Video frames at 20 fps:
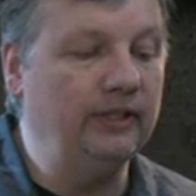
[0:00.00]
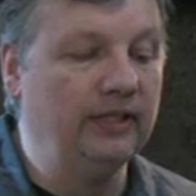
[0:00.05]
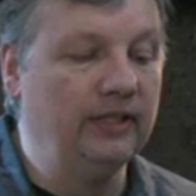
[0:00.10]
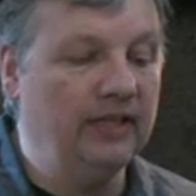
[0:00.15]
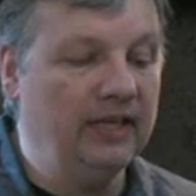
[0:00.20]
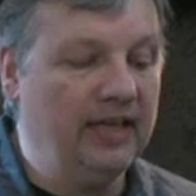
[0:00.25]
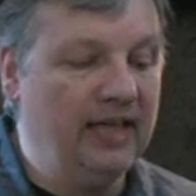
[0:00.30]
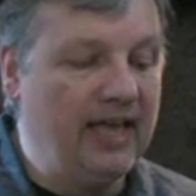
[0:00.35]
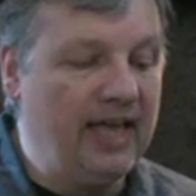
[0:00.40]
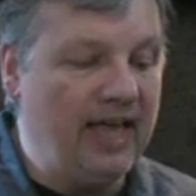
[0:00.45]
it,
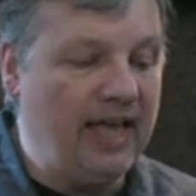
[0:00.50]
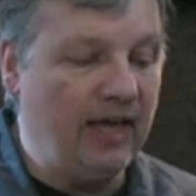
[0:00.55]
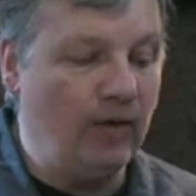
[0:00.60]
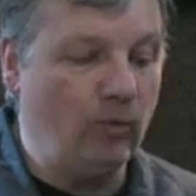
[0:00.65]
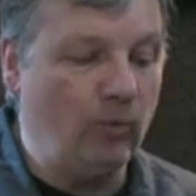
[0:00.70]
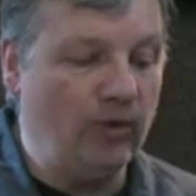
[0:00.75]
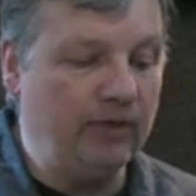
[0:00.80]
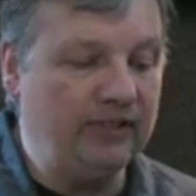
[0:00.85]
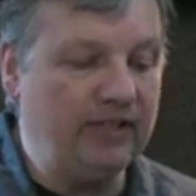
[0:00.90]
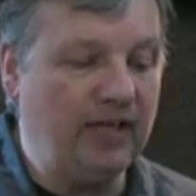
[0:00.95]

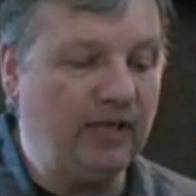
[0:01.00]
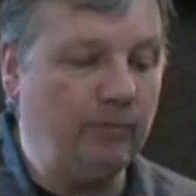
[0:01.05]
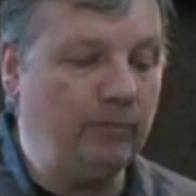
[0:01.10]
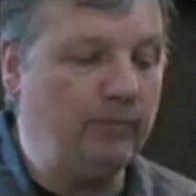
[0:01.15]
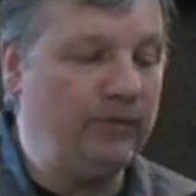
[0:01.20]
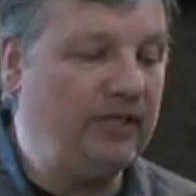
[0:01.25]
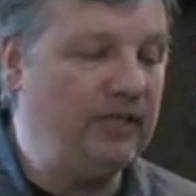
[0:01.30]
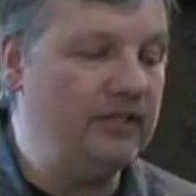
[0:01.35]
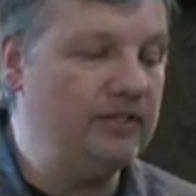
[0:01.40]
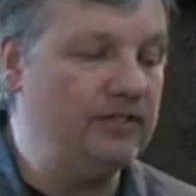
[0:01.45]
and what
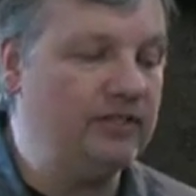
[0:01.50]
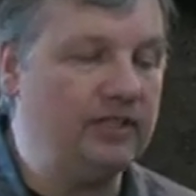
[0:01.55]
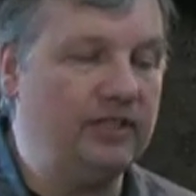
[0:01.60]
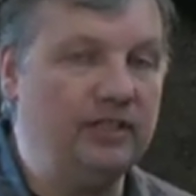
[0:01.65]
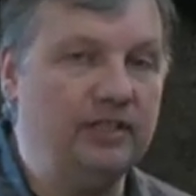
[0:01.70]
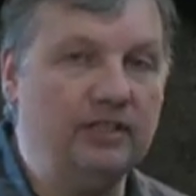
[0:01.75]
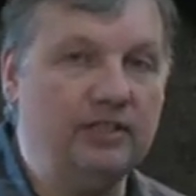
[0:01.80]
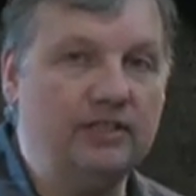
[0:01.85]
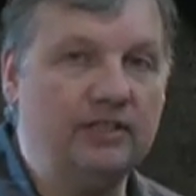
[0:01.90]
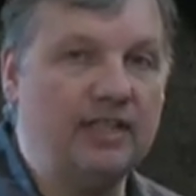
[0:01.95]
that means
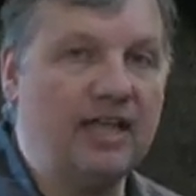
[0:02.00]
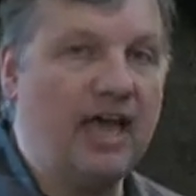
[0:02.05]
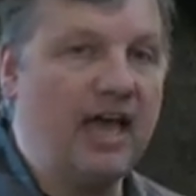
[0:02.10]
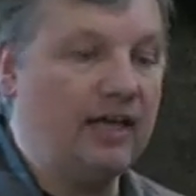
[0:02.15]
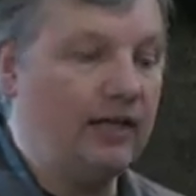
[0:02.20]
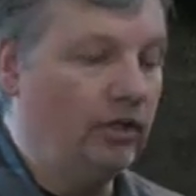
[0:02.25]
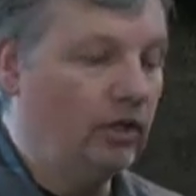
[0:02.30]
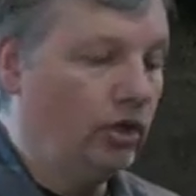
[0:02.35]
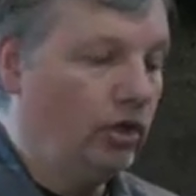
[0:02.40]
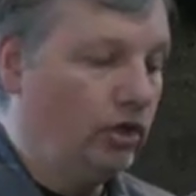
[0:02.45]
is
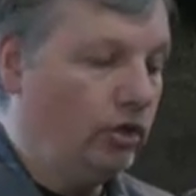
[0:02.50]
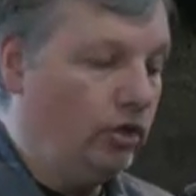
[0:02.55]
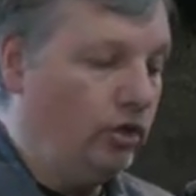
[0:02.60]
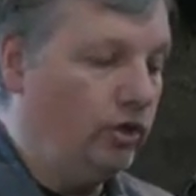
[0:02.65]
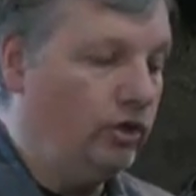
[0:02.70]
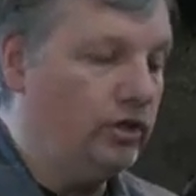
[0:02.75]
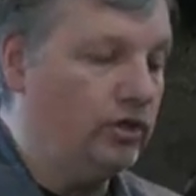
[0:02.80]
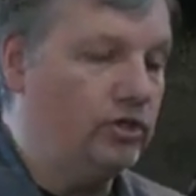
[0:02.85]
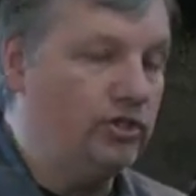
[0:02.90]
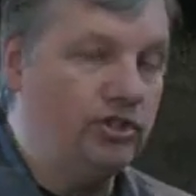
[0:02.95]
that
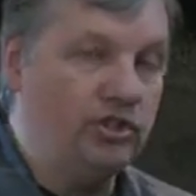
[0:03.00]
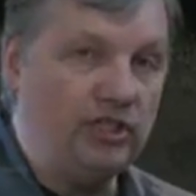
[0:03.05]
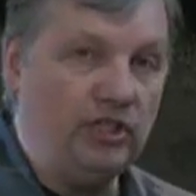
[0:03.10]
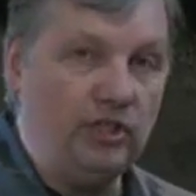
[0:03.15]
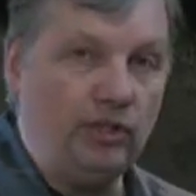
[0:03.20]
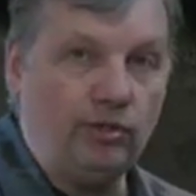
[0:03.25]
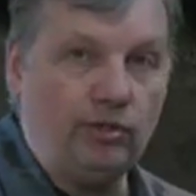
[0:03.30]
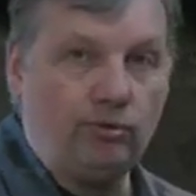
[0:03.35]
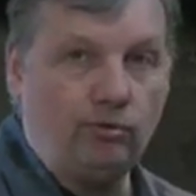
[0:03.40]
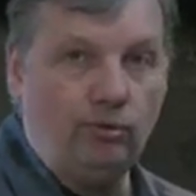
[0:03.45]
you can
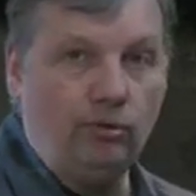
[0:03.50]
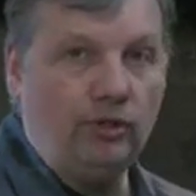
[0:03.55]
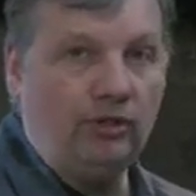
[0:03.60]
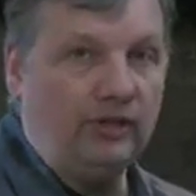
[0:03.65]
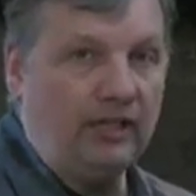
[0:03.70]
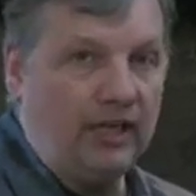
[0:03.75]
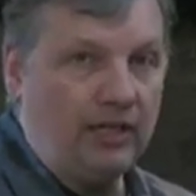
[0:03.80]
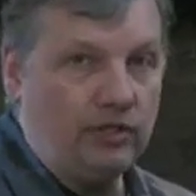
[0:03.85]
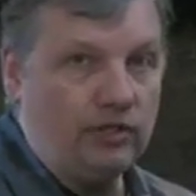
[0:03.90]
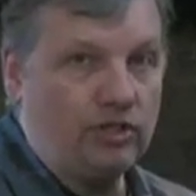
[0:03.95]
see through the
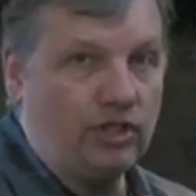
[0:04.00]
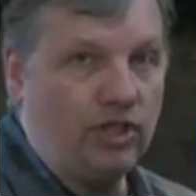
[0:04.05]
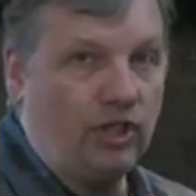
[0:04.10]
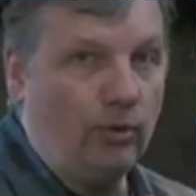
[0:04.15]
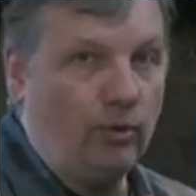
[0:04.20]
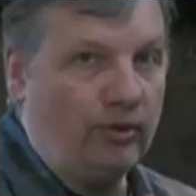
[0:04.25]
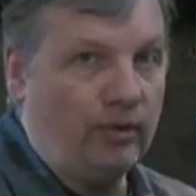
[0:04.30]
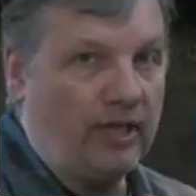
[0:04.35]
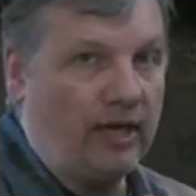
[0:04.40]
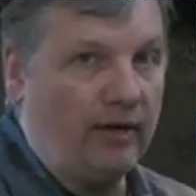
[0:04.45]
lens
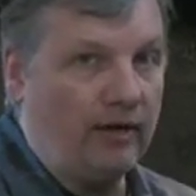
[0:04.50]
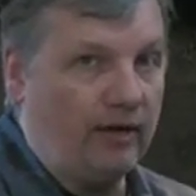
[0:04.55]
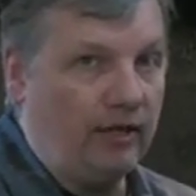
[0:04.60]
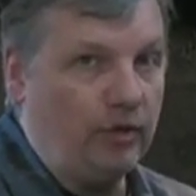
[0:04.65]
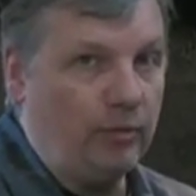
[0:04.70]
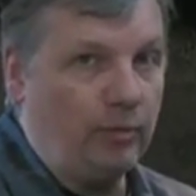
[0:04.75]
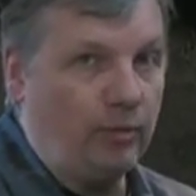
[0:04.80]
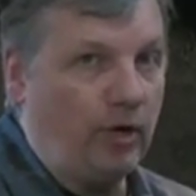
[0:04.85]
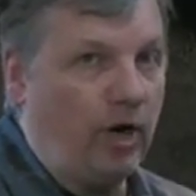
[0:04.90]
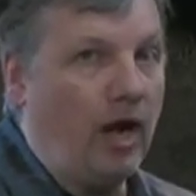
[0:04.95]
here without
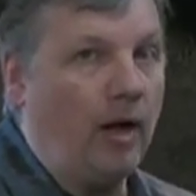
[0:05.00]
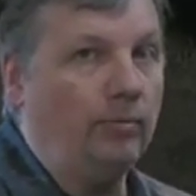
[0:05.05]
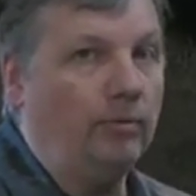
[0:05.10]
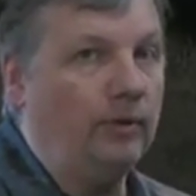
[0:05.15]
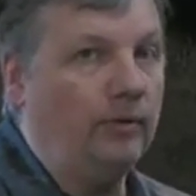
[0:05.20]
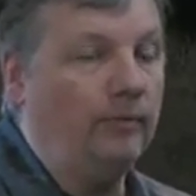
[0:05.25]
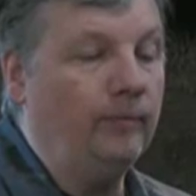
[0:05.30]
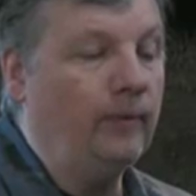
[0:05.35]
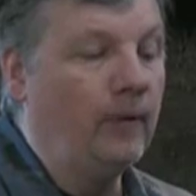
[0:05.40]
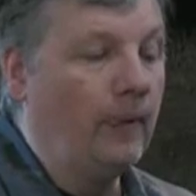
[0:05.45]
any
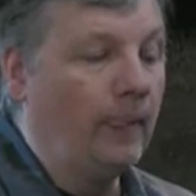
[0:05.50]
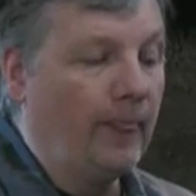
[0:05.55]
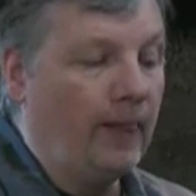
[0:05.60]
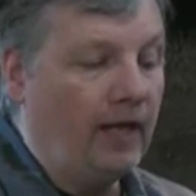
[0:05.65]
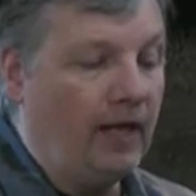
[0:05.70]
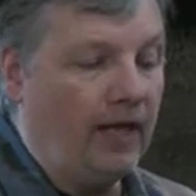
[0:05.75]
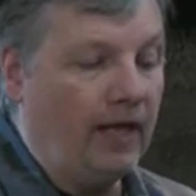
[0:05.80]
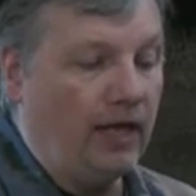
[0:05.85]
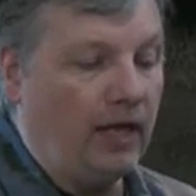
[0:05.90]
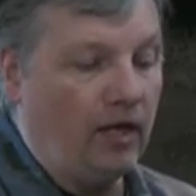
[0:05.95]
problem
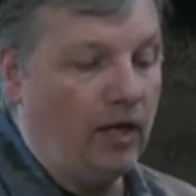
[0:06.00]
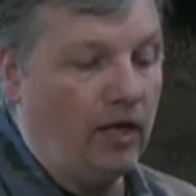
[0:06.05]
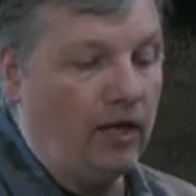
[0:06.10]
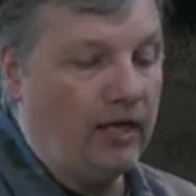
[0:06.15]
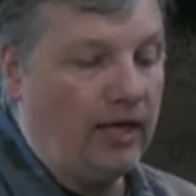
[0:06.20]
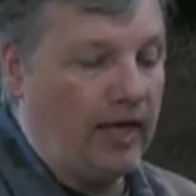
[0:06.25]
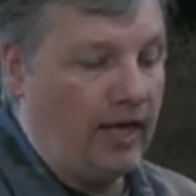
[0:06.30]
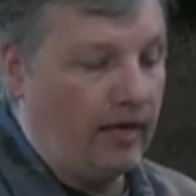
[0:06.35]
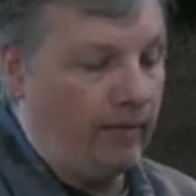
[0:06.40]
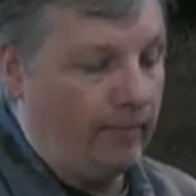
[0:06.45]

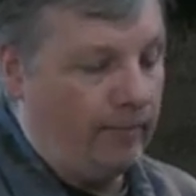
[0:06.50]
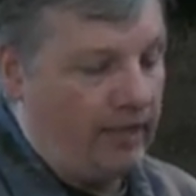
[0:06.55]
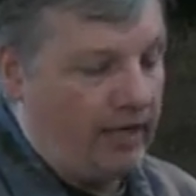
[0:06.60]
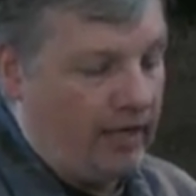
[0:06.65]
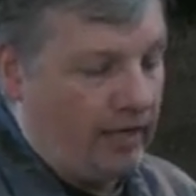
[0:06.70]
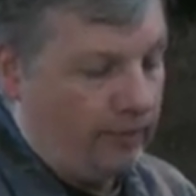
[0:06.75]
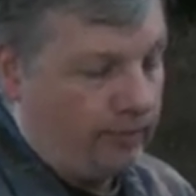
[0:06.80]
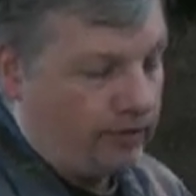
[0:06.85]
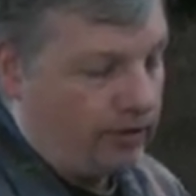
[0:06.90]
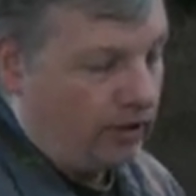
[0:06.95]
and
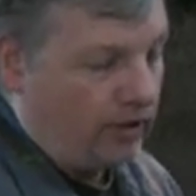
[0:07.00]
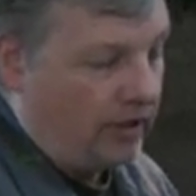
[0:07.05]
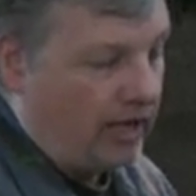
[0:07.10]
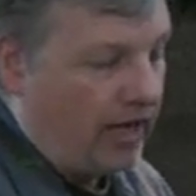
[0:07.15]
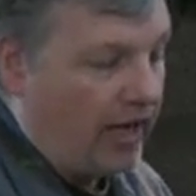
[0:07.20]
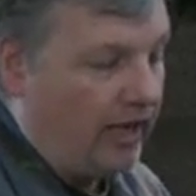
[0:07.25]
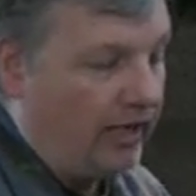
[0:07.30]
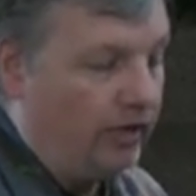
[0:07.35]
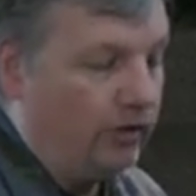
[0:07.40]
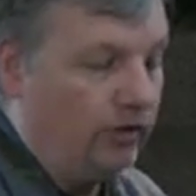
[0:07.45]
be able to
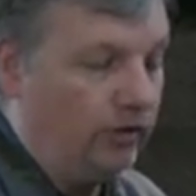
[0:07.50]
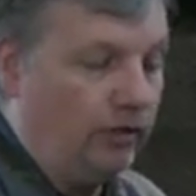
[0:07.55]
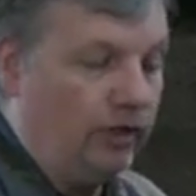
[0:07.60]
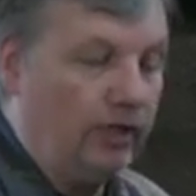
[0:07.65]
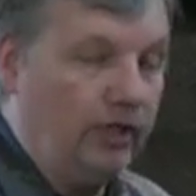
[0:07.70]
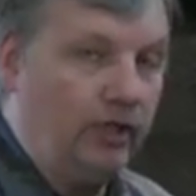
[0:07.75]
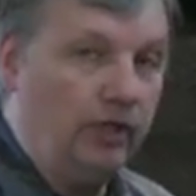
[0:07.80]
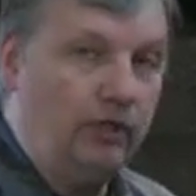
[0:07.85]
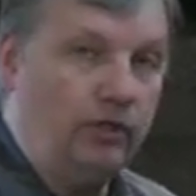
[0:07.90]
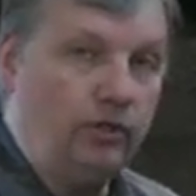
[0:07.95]
guide
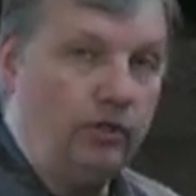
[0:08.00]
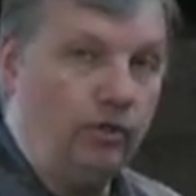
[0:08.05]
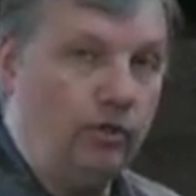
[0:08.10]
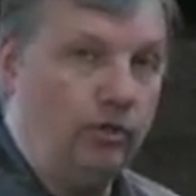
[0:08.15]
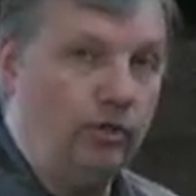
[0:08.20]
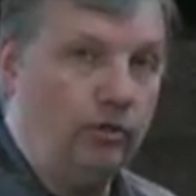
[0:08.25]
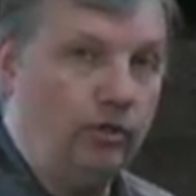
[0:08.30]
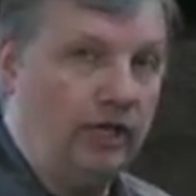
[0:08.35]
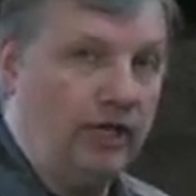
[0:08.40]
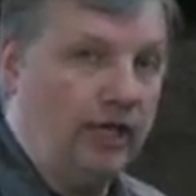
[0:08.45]

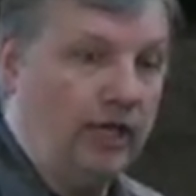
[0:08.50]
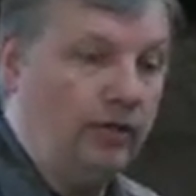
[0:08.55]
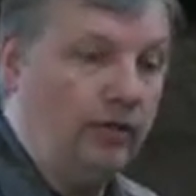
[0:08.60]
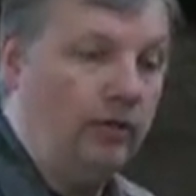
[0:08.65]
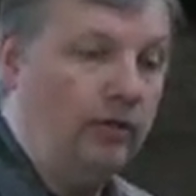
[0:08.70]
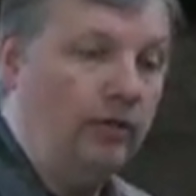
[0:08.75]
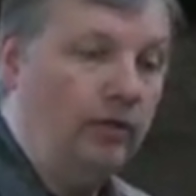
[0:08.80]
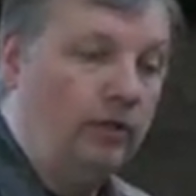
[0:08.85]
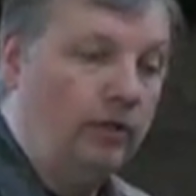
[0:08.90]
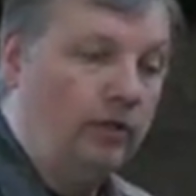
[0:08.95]
your
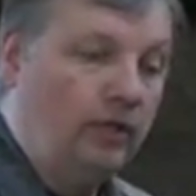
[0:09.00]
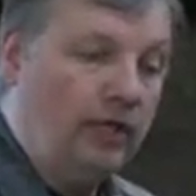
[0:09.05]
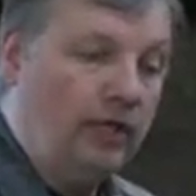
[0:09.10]
gun